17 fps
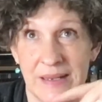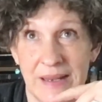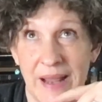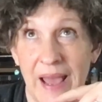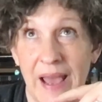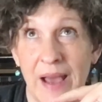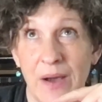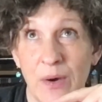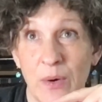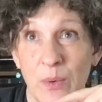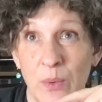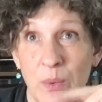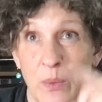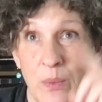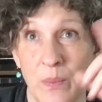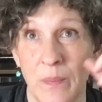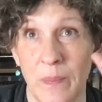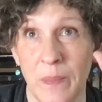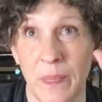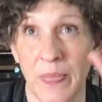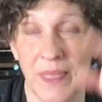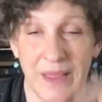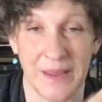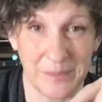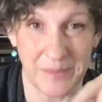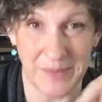Now,
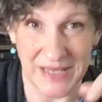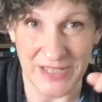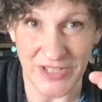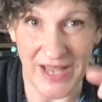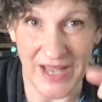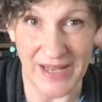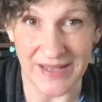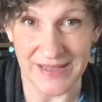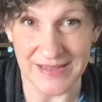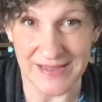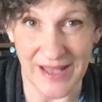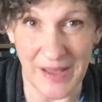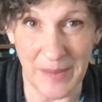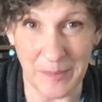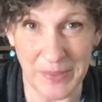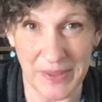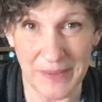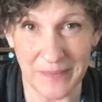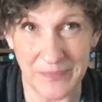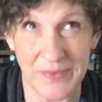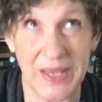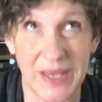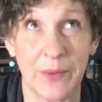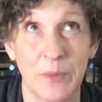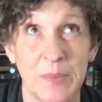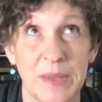my chat is up.
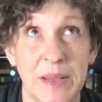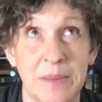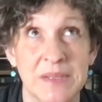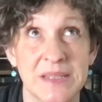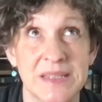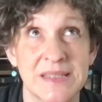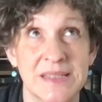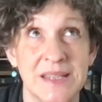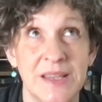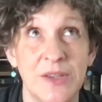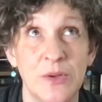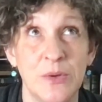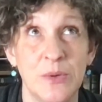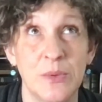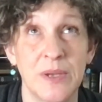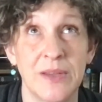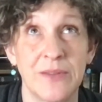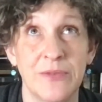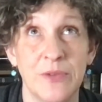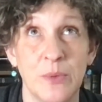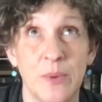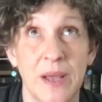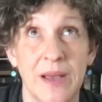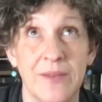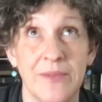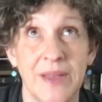I will be able to see you if you
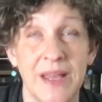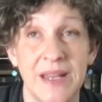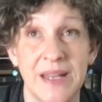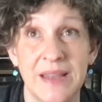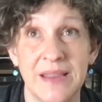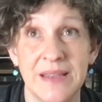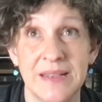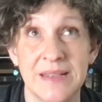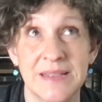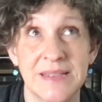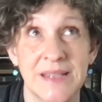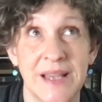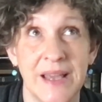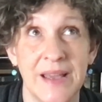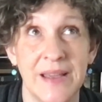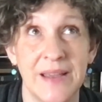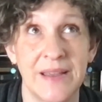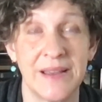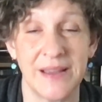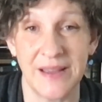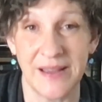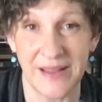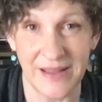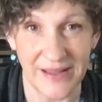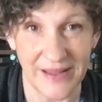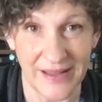have anything to say,
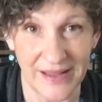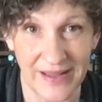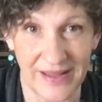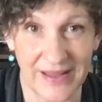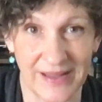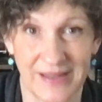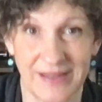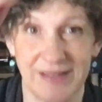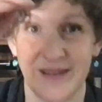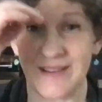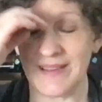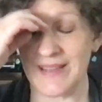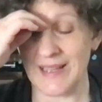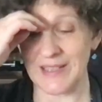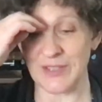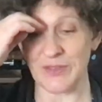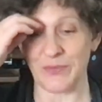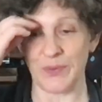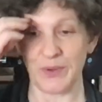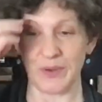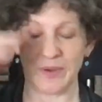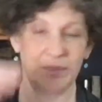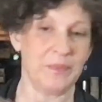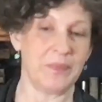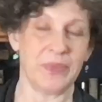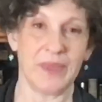and that's
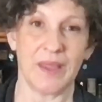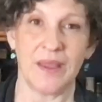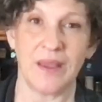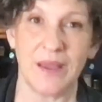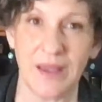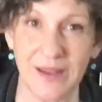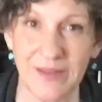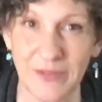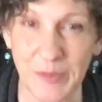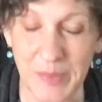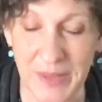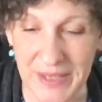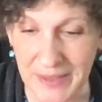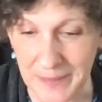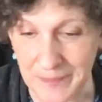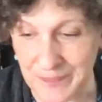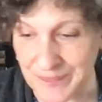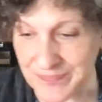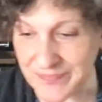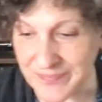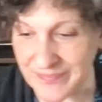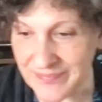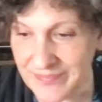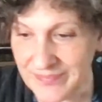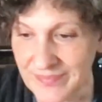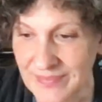for everybody.
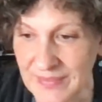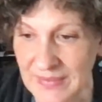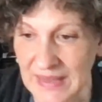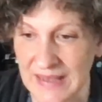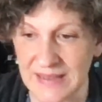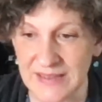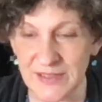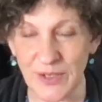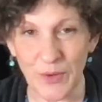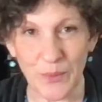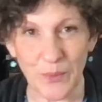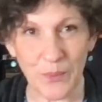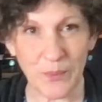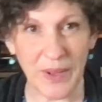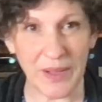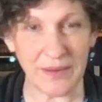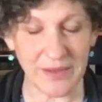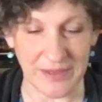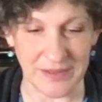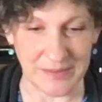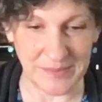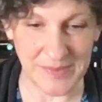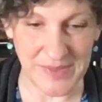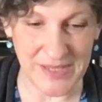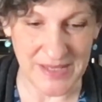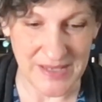So,
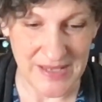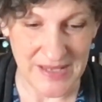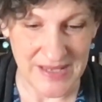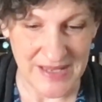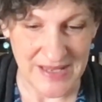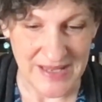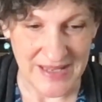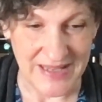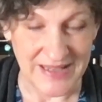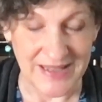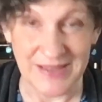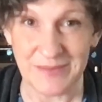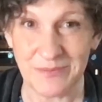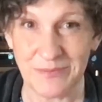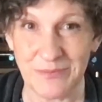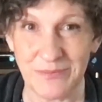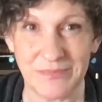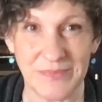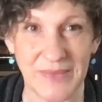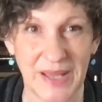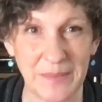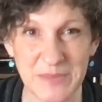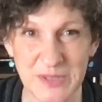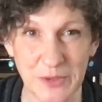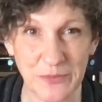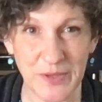welcome.
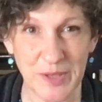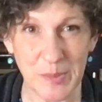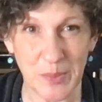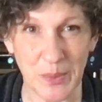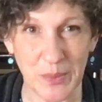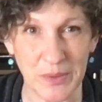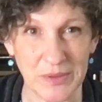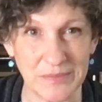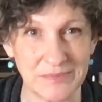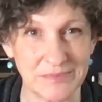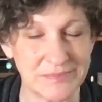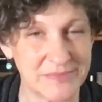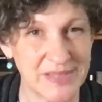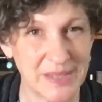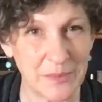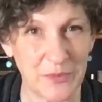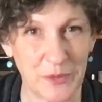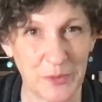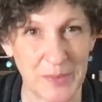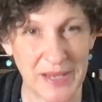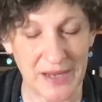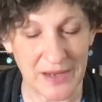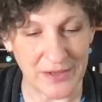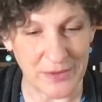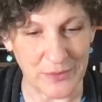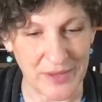I'm Sophia Bogle. Some of you may not